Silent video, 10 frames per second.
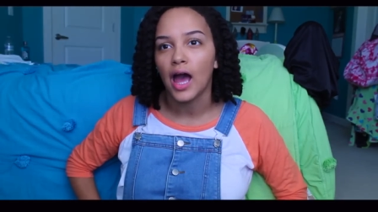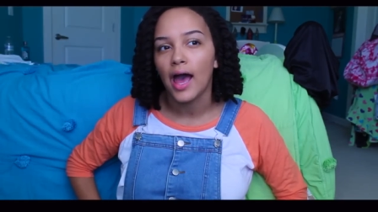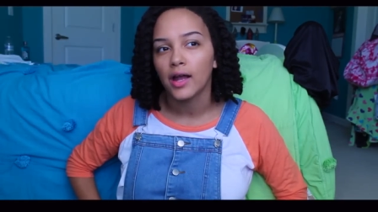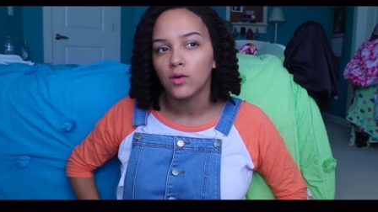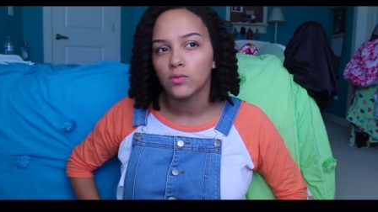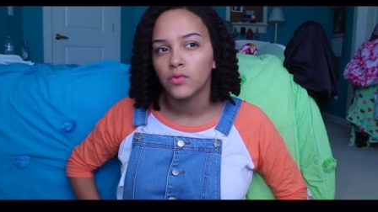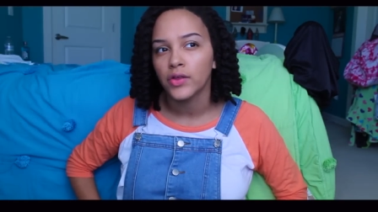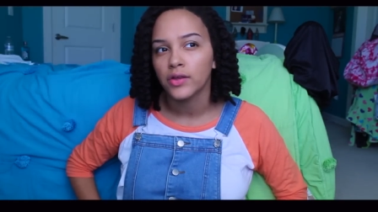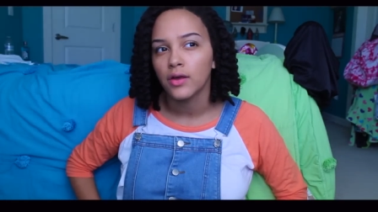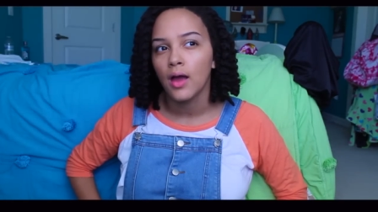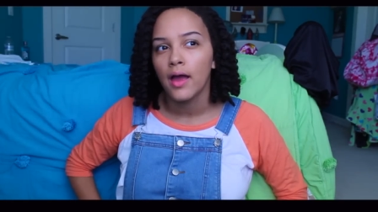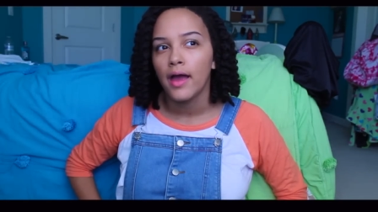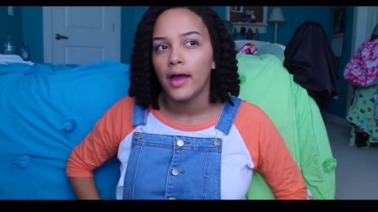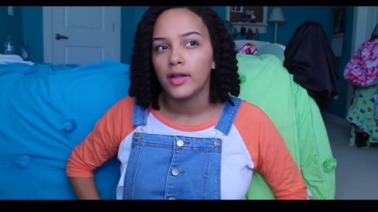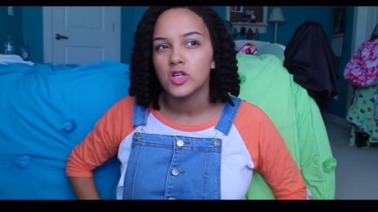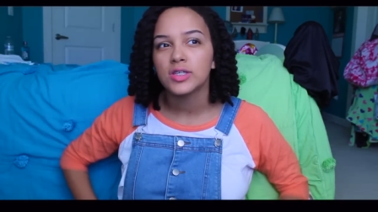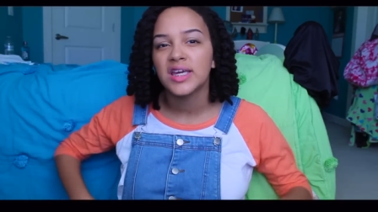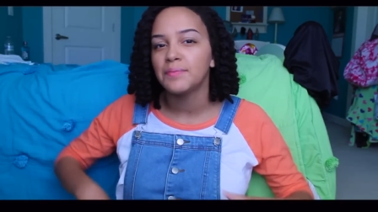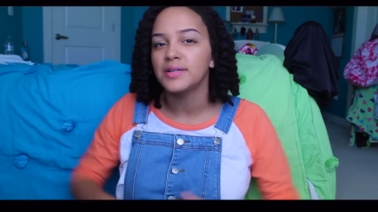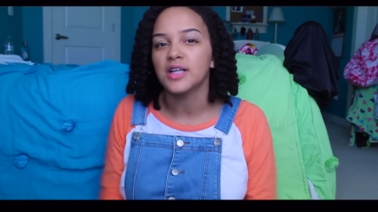I don't think and just
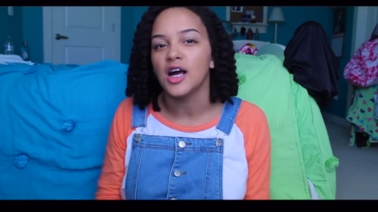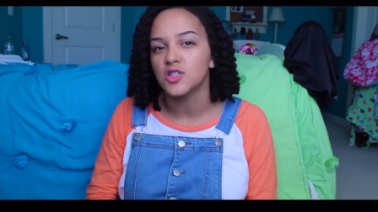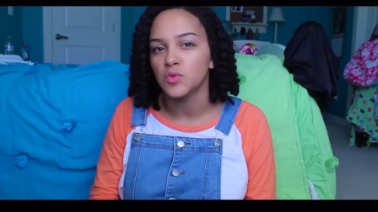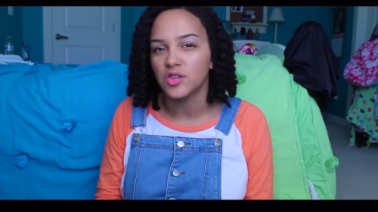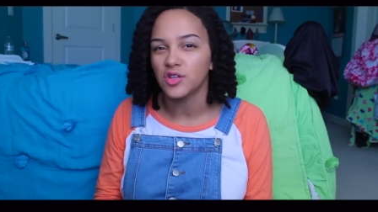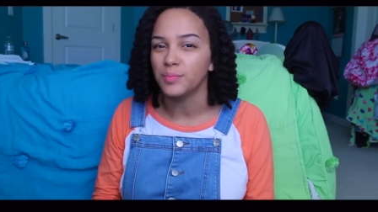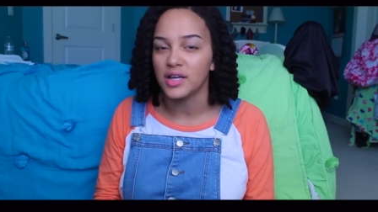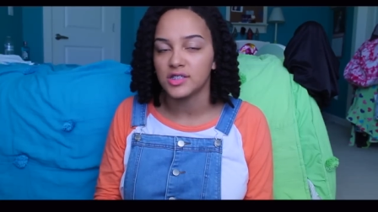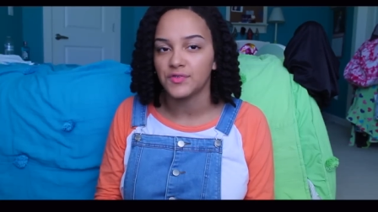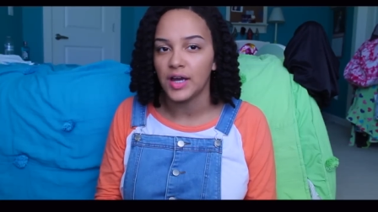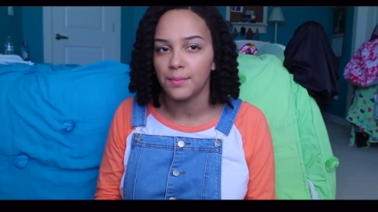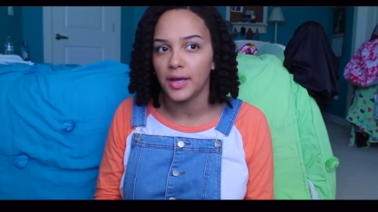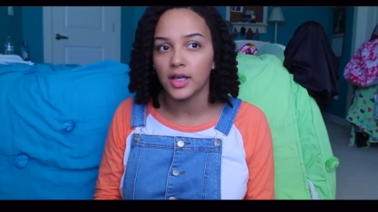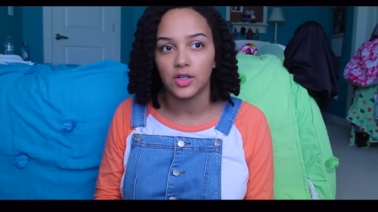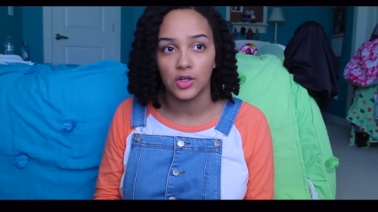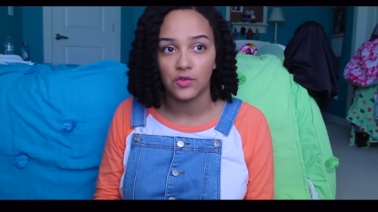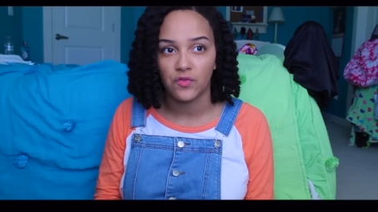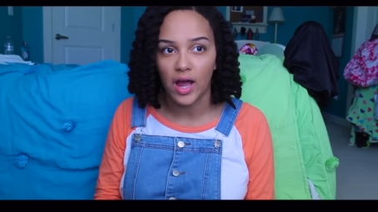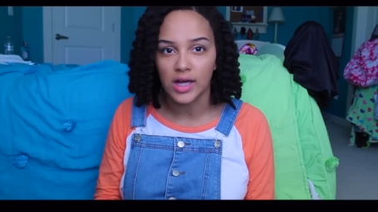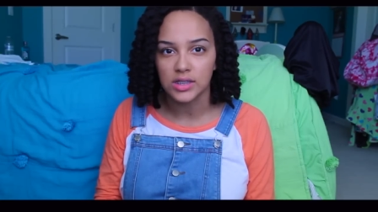keep in touch with your best friend, make new
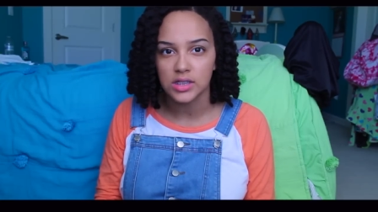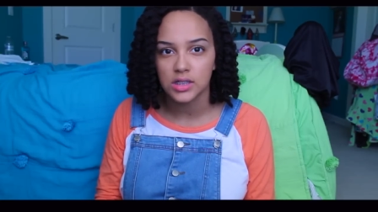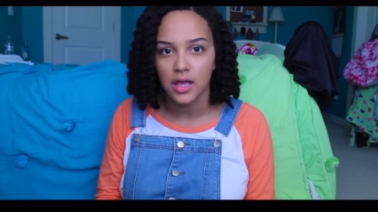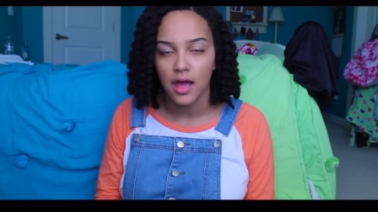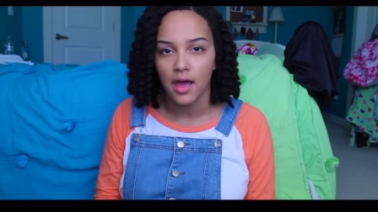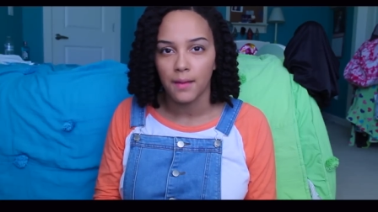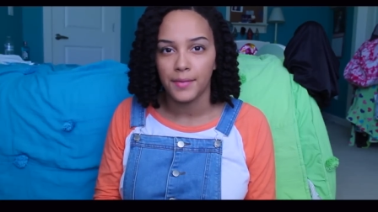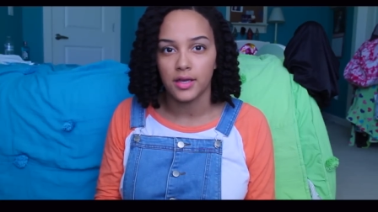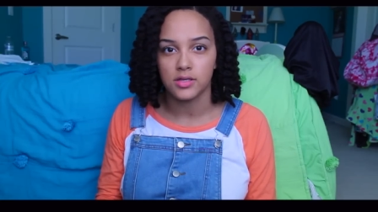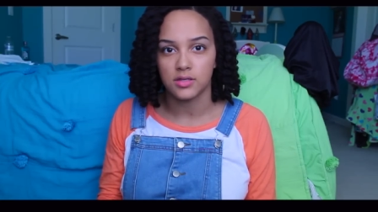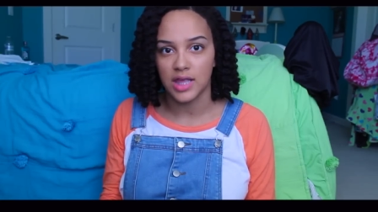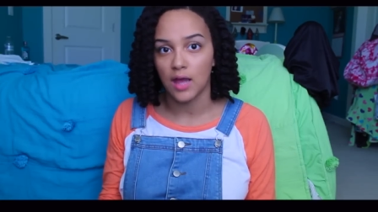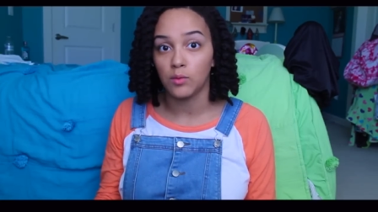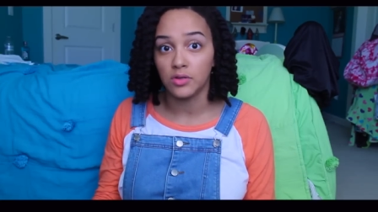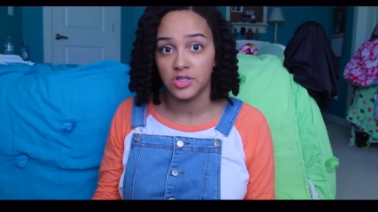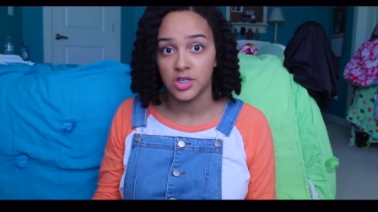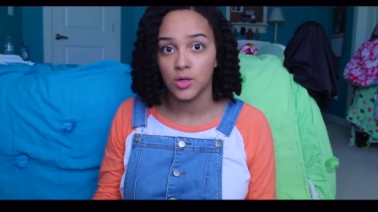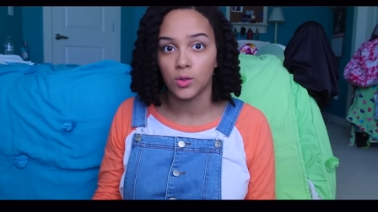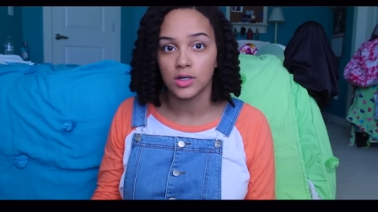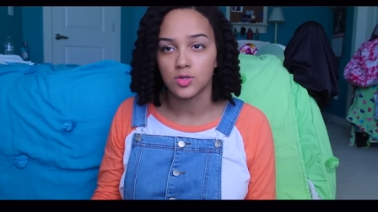friends, because they will
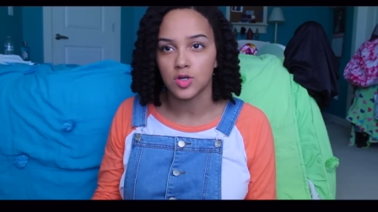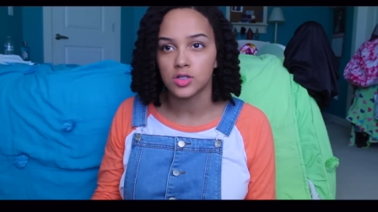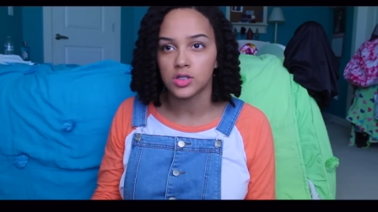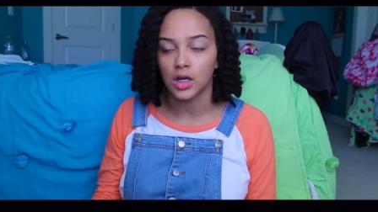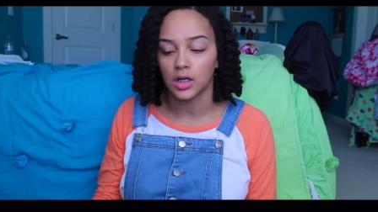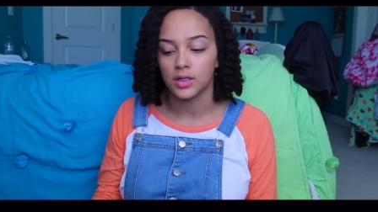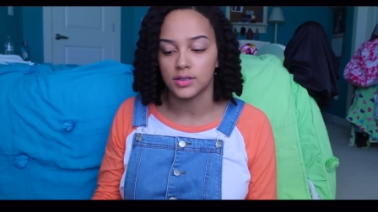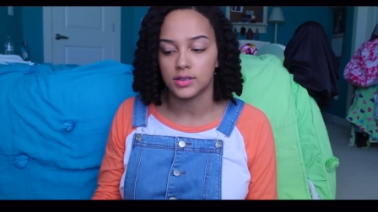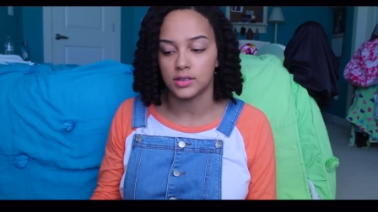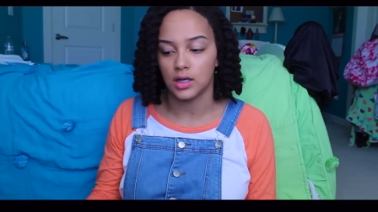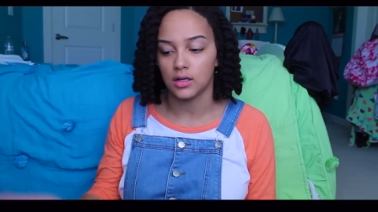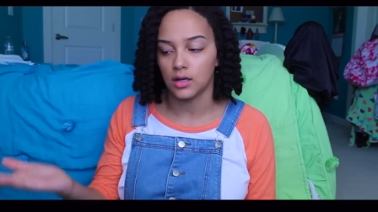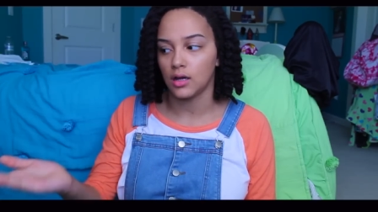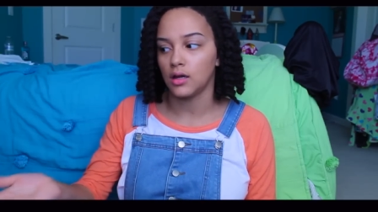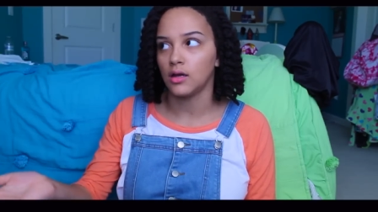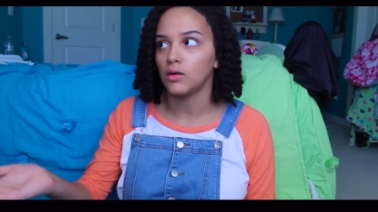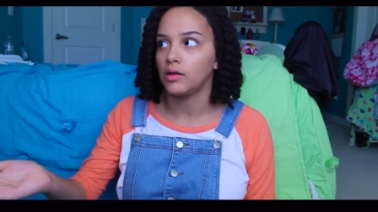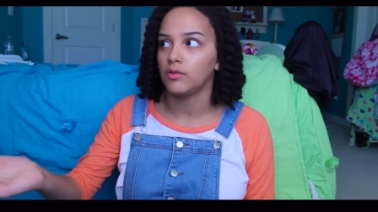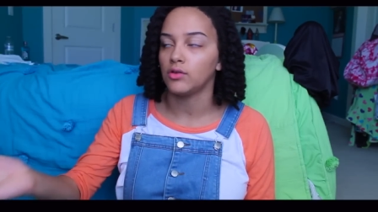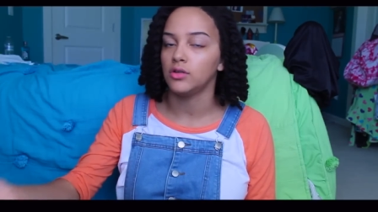too, because you're just not going to sit in
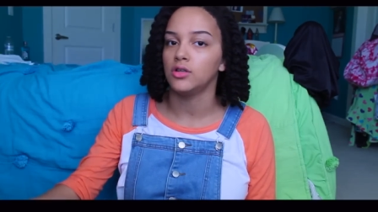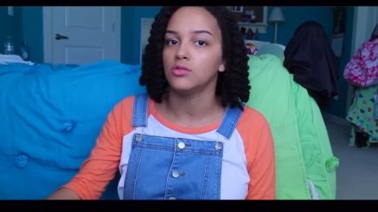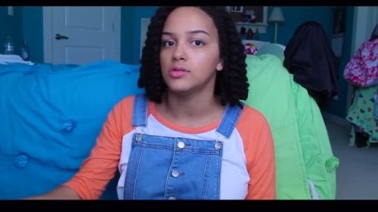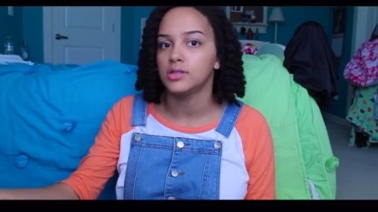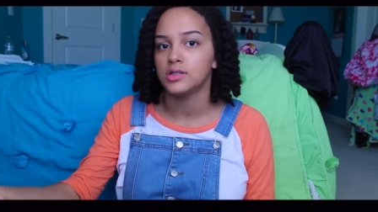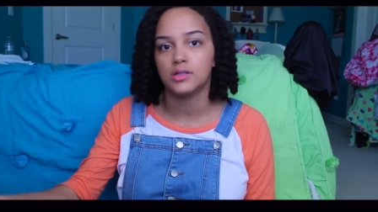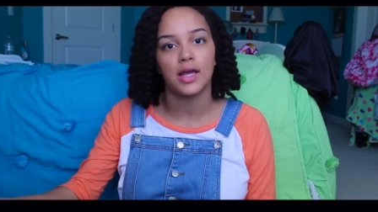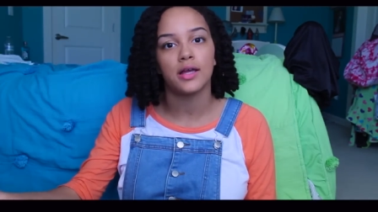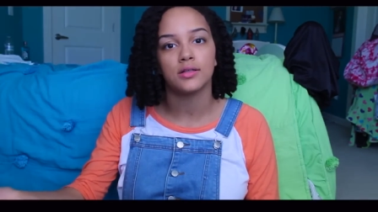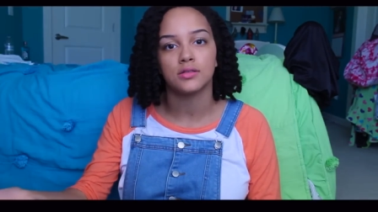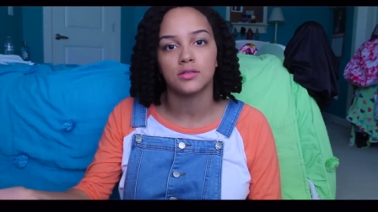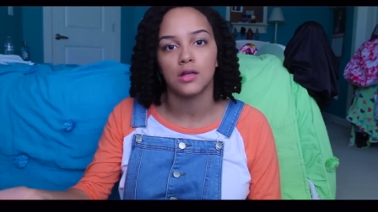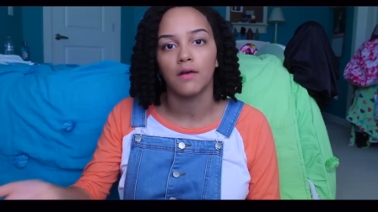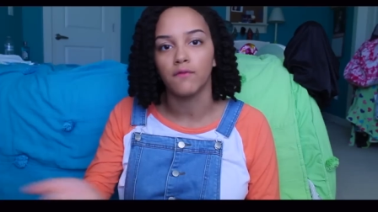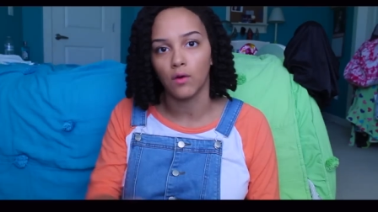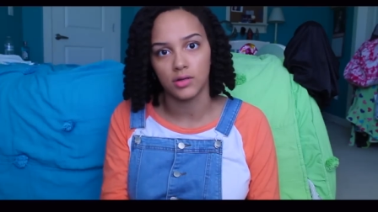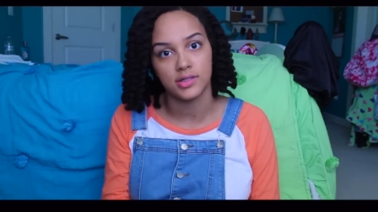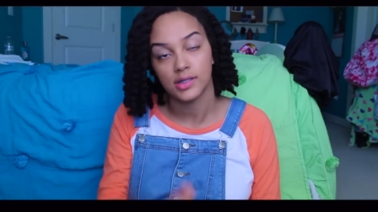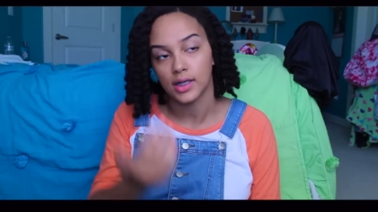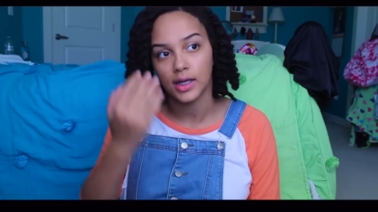their new state and stuff or
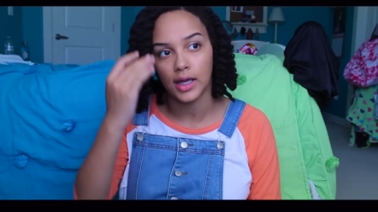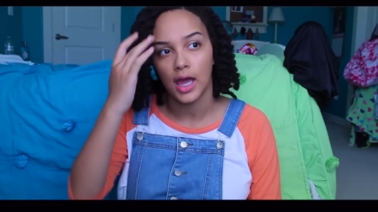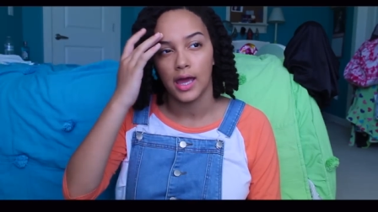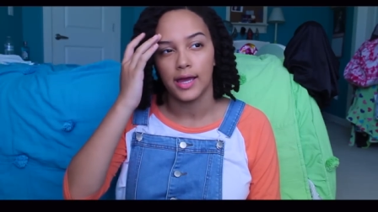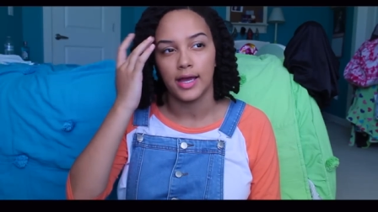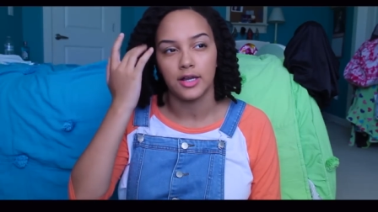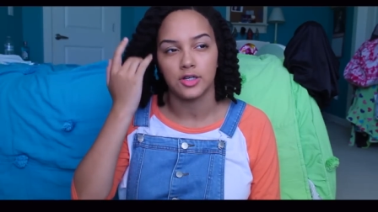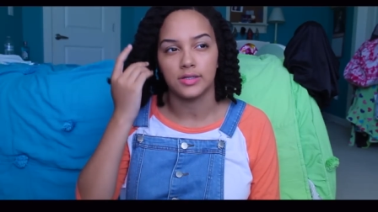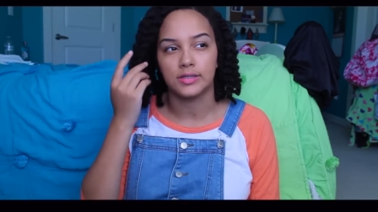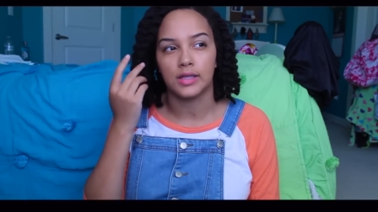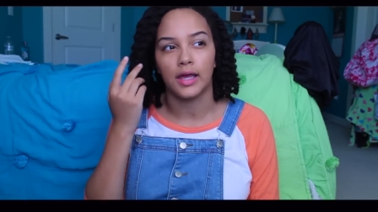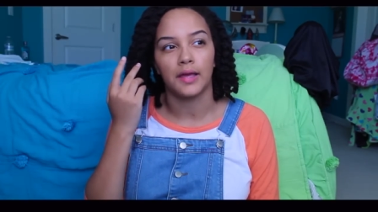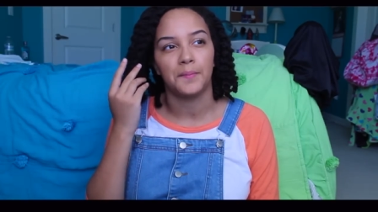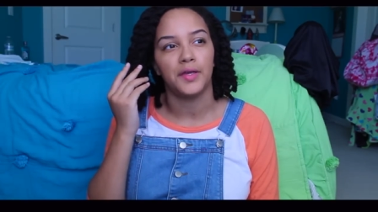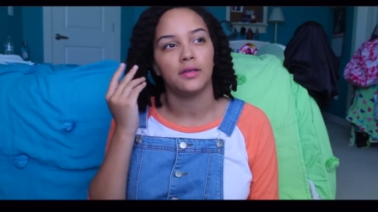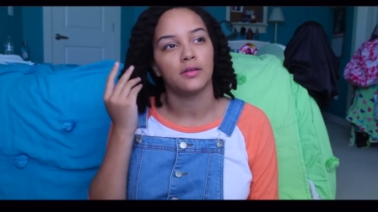city and just like